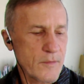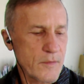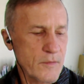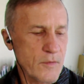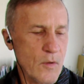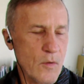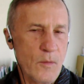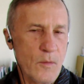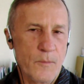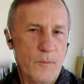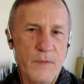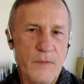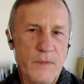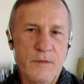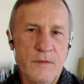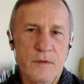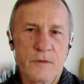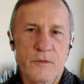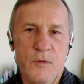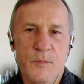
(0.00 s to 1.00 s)
So
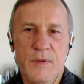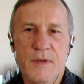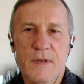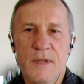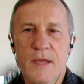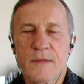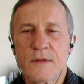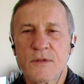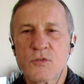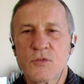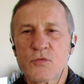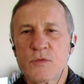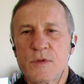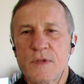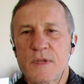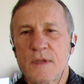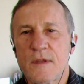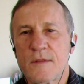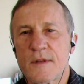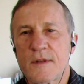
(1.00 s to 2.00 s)
it's a little bit like the
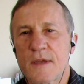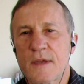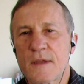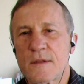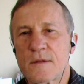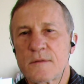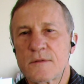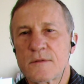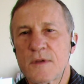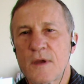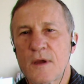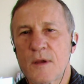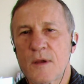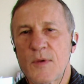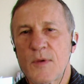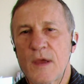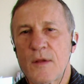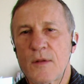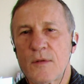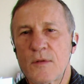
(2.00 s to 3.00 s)
tree that I talk
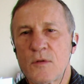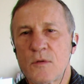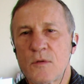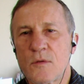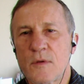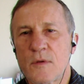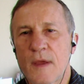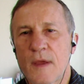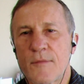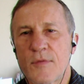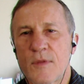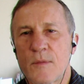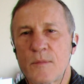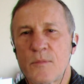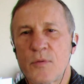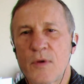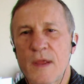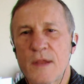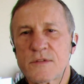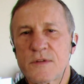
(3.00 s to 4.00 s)
about. You have the
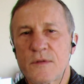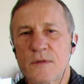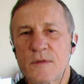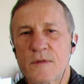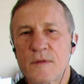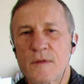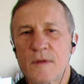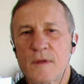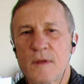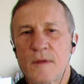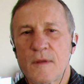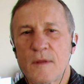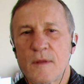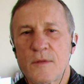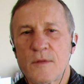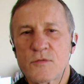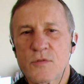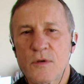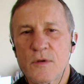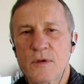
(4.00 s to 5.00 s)
branches,
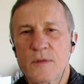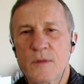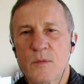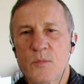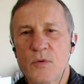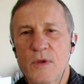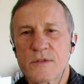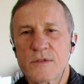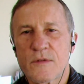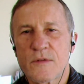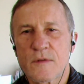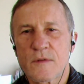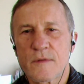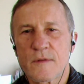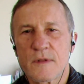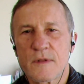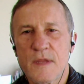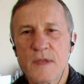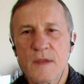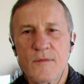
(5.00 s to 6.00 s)
the trunk and the branches
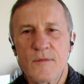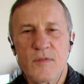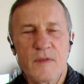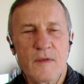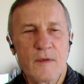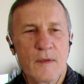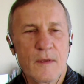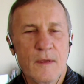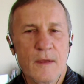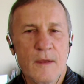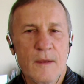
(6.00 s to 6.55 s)
and the leaves.